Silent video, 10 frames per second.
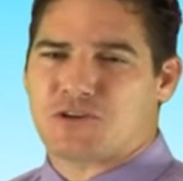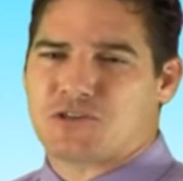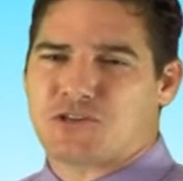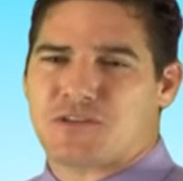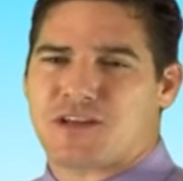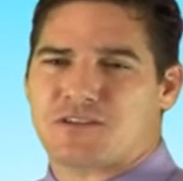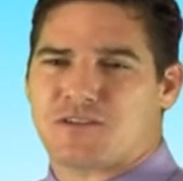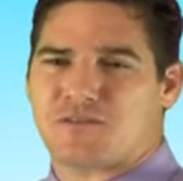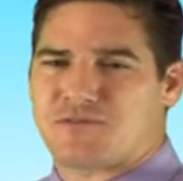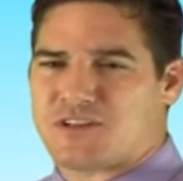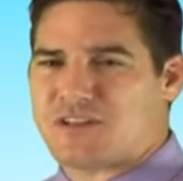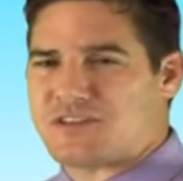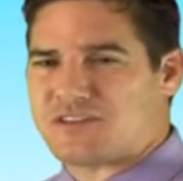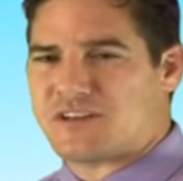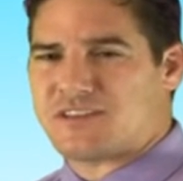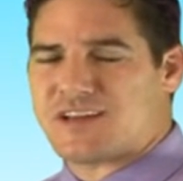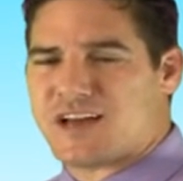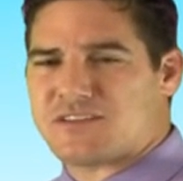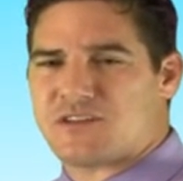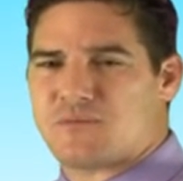don't you think, to
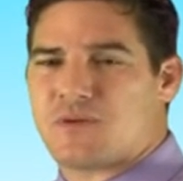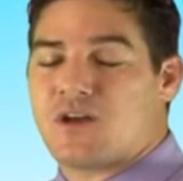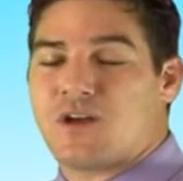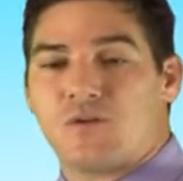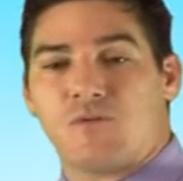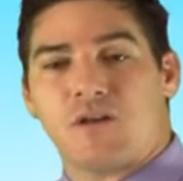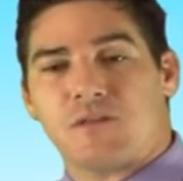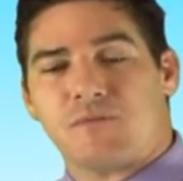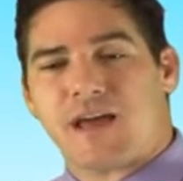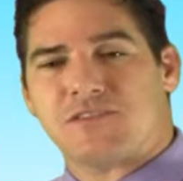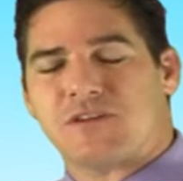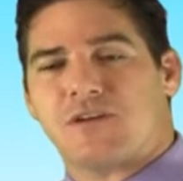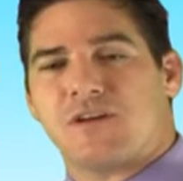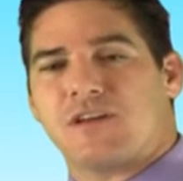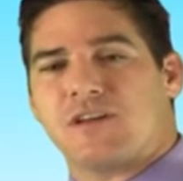incentivize them? Well, let me ask you,